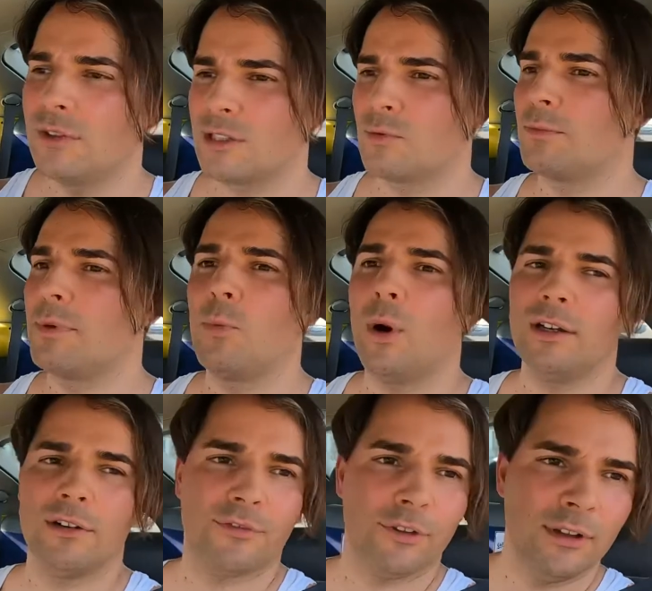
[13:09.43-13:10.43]
This would be
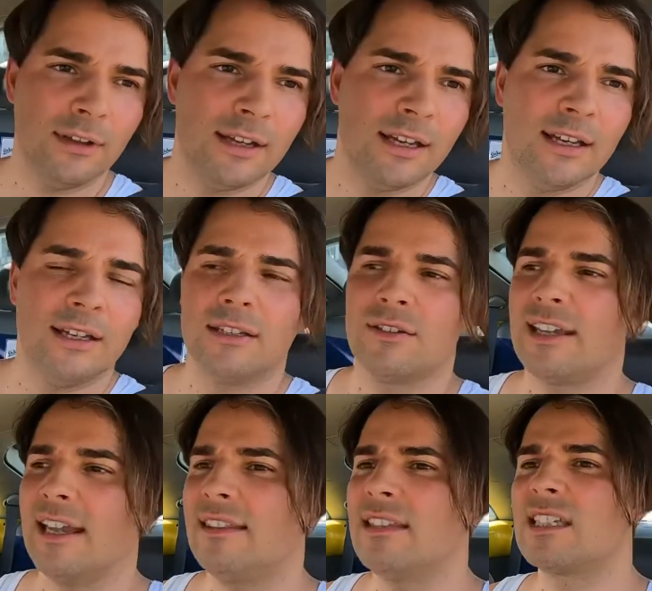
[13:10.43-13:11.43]
wonderful to
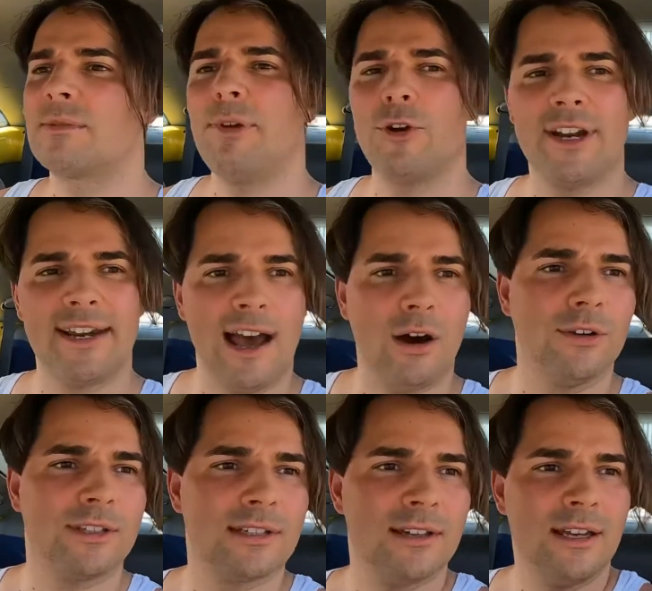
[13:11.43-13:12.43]
get this spirit
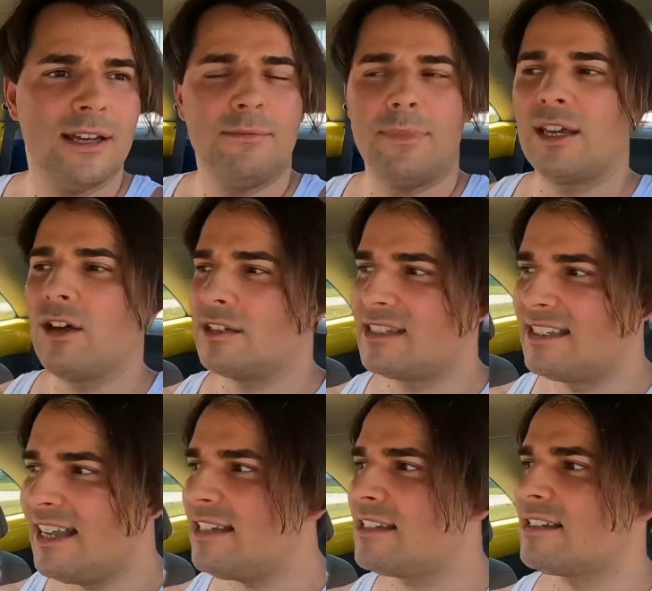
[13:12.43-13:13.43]
out, because
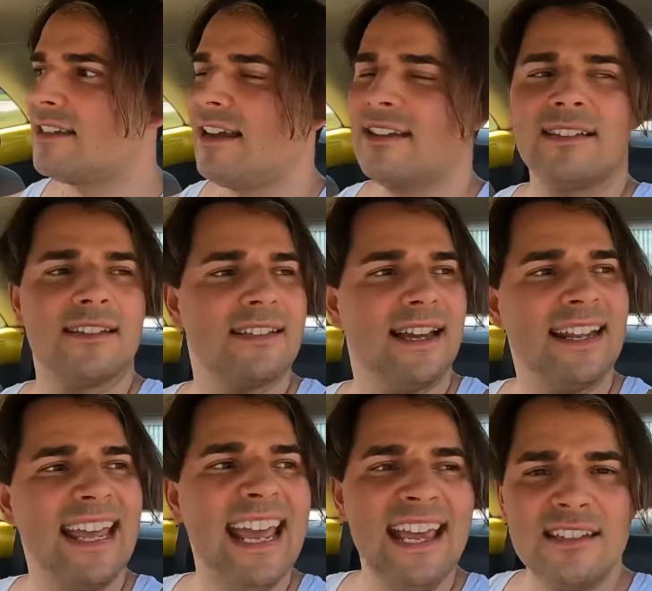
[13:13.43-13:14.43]
this, as I said,
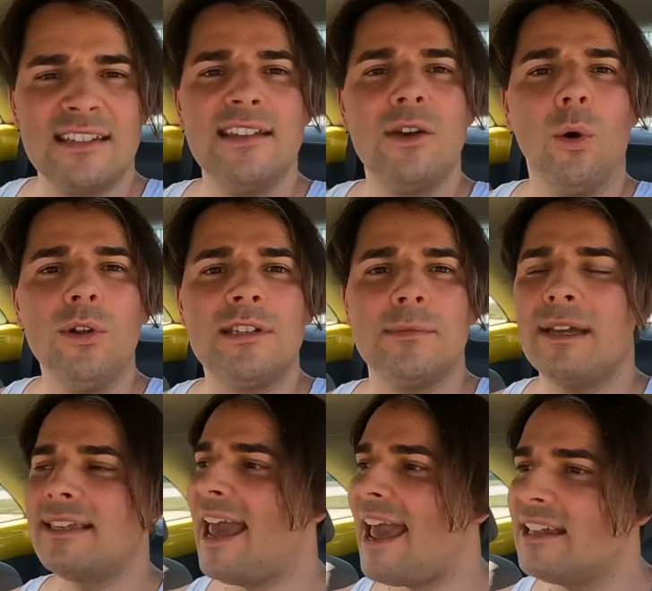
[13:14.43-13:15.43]
is the
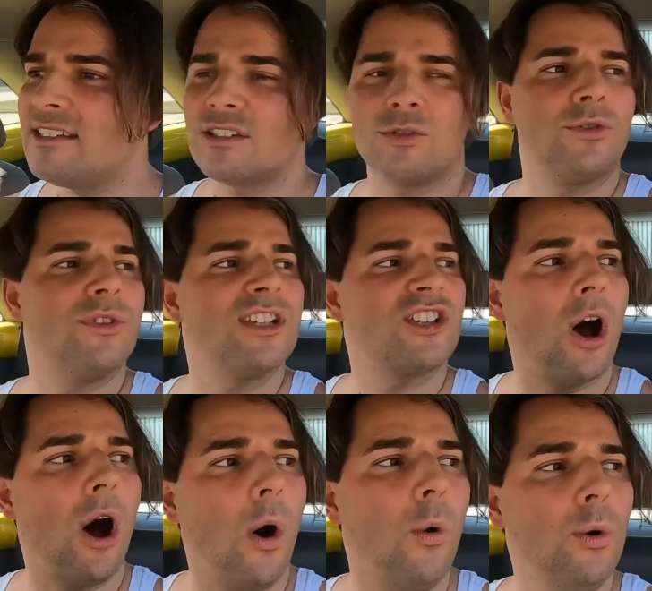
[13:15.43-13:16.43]
ultimate answer to this
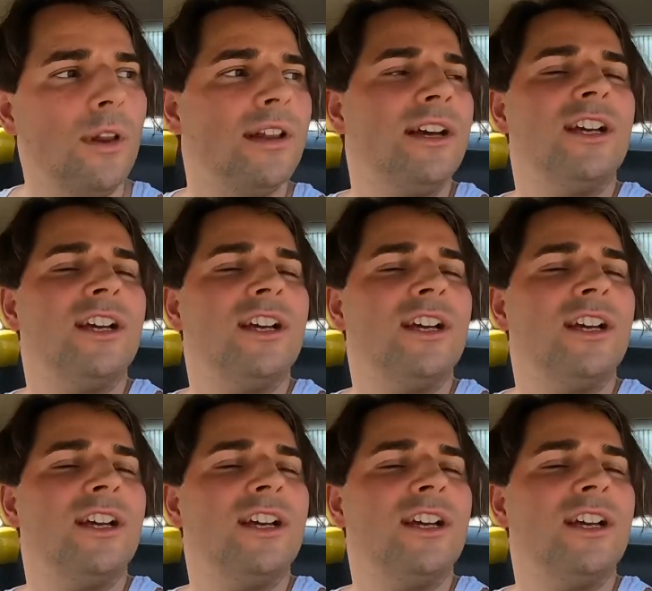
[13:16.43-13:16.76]
whole